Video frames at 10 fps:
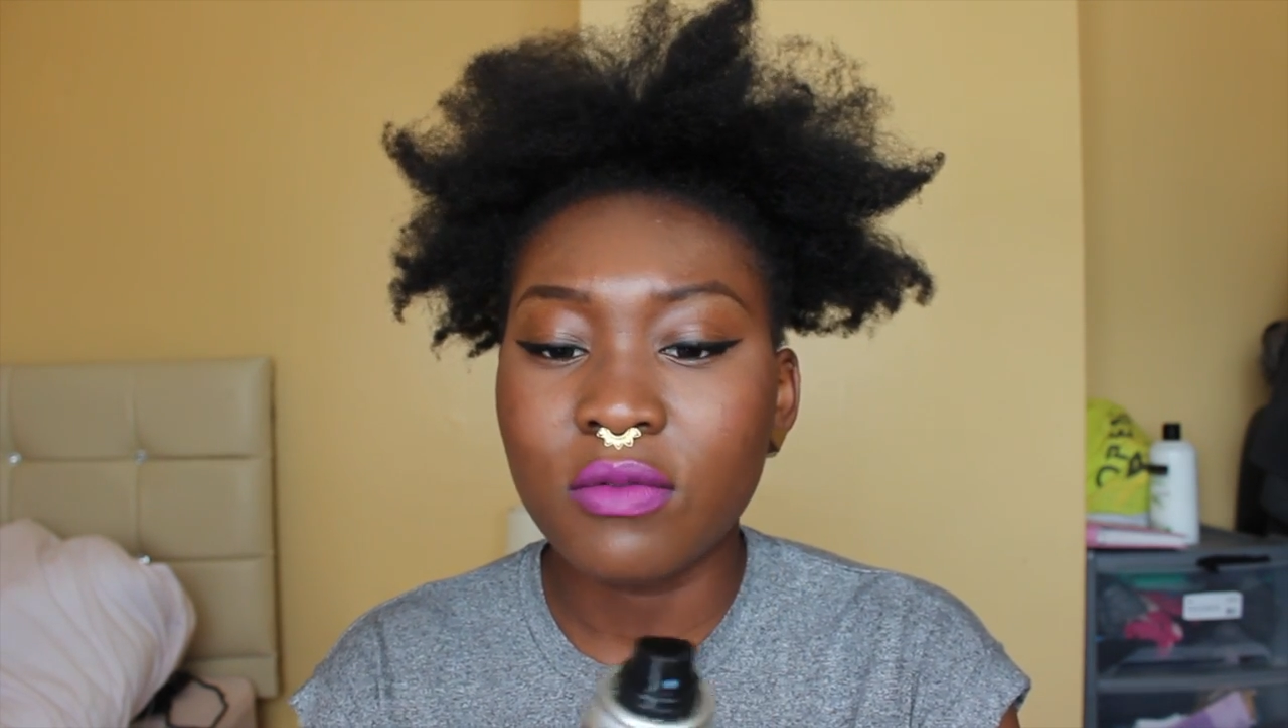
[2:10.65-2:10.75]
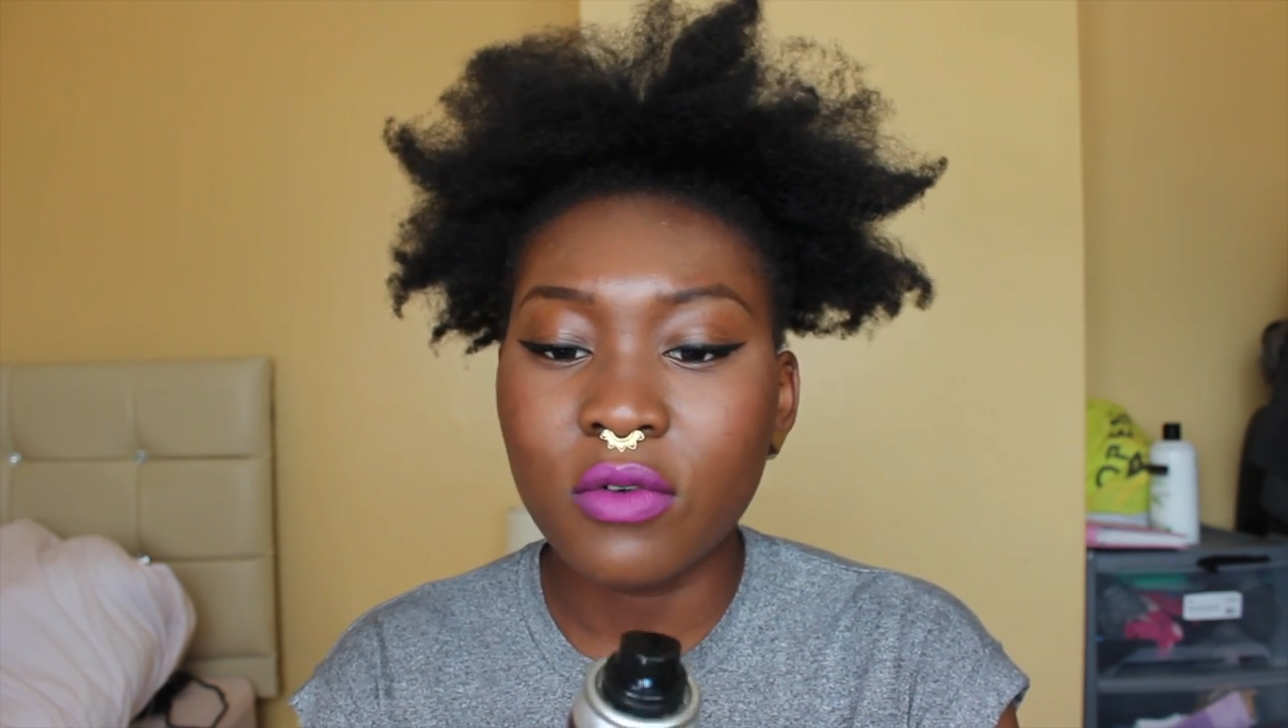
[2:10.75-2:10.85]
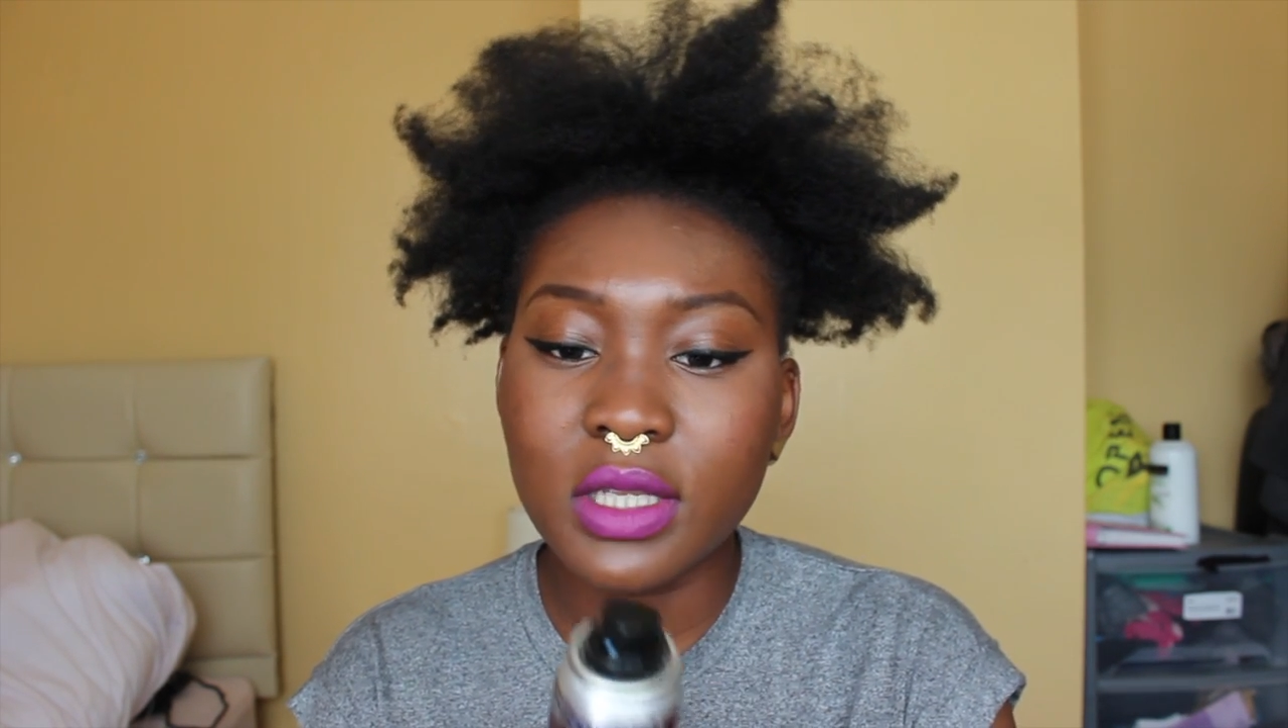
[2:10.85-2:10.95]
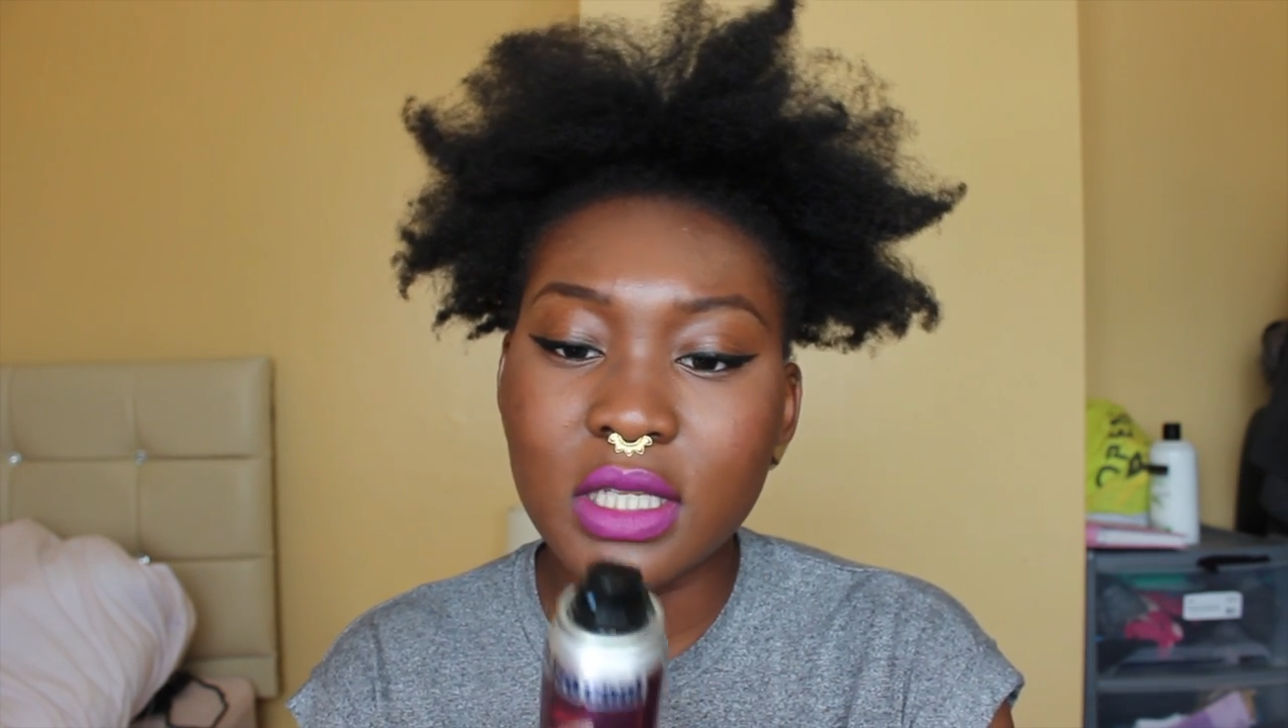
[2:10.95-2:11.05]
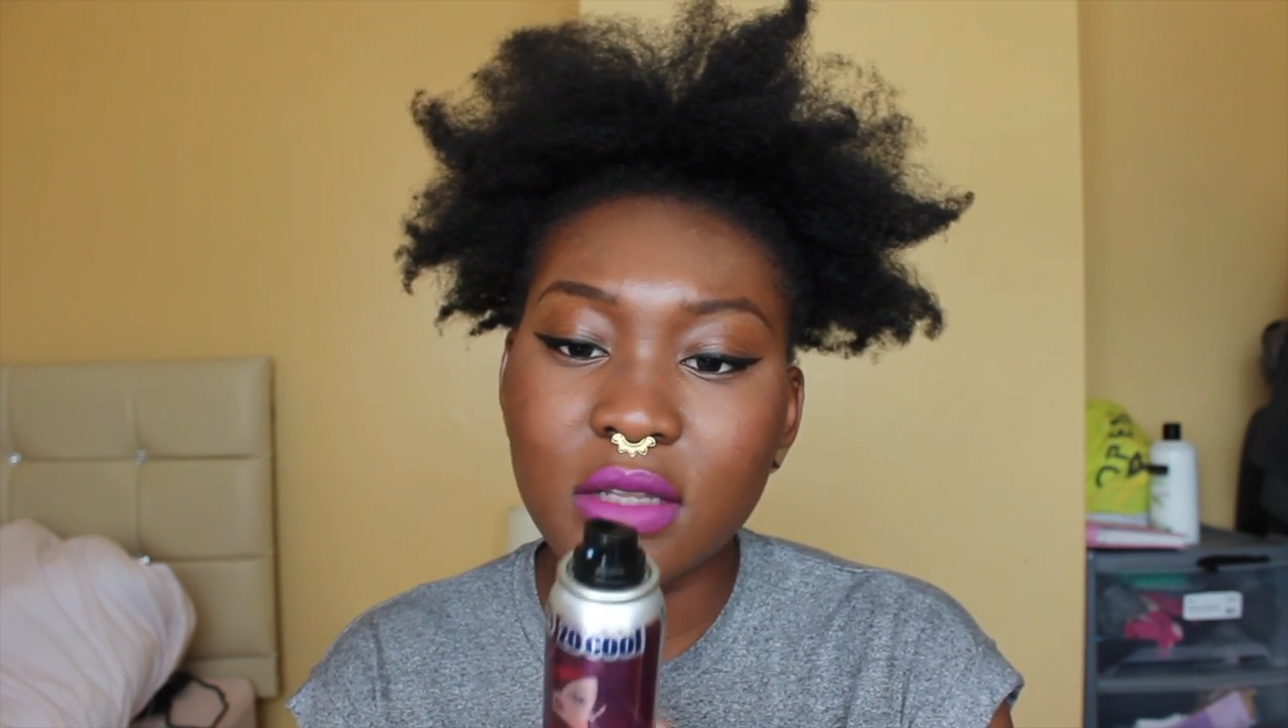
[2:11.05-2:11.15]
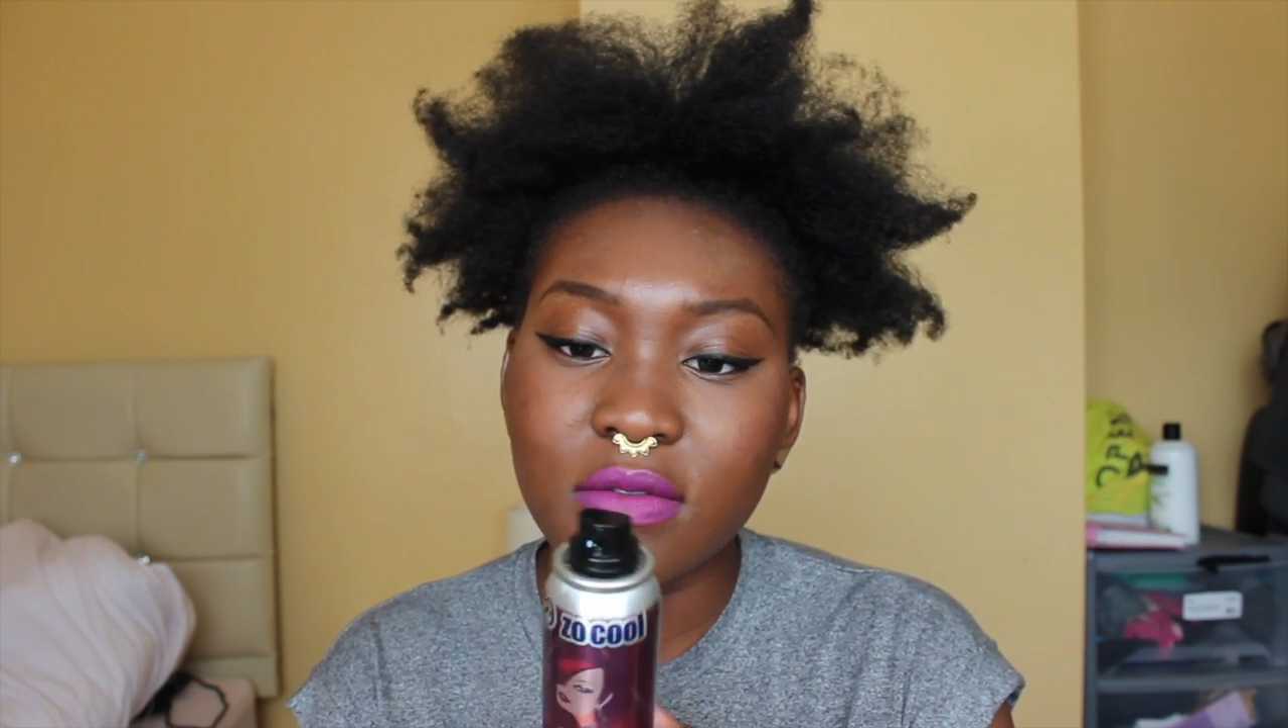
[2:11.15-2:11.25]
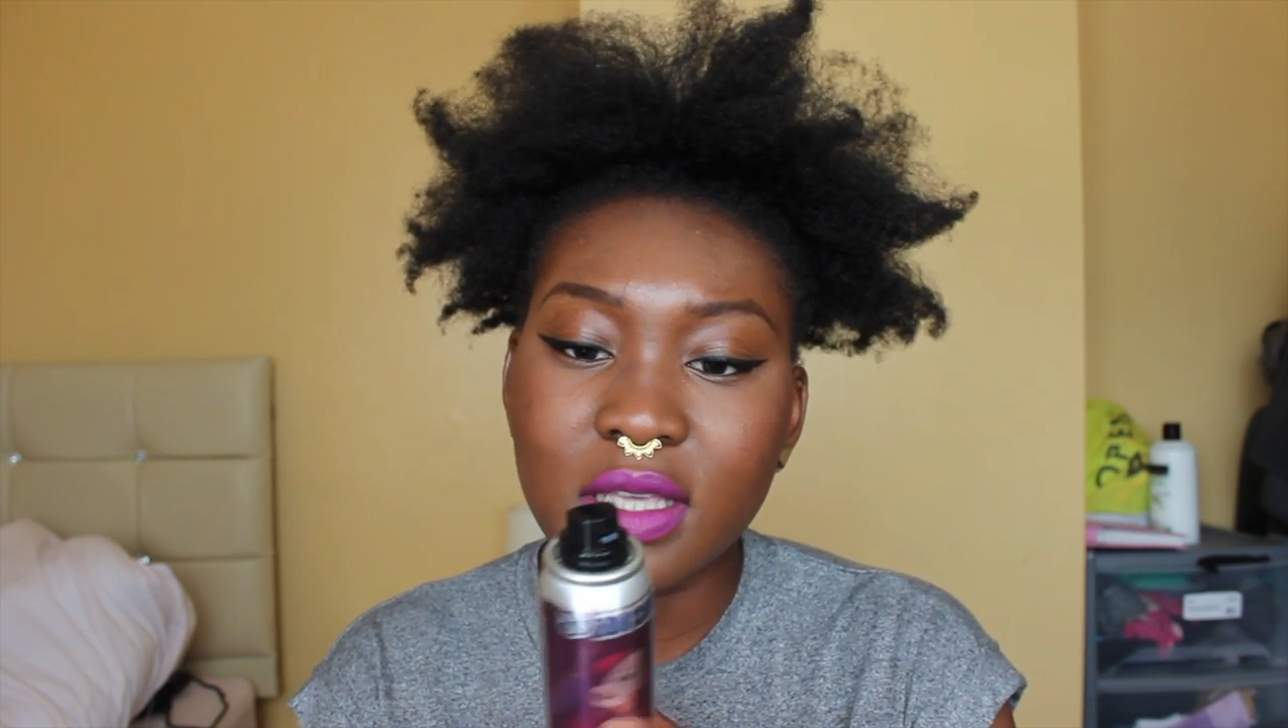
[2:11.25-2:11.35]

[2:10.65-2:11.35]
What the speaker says: avoiding the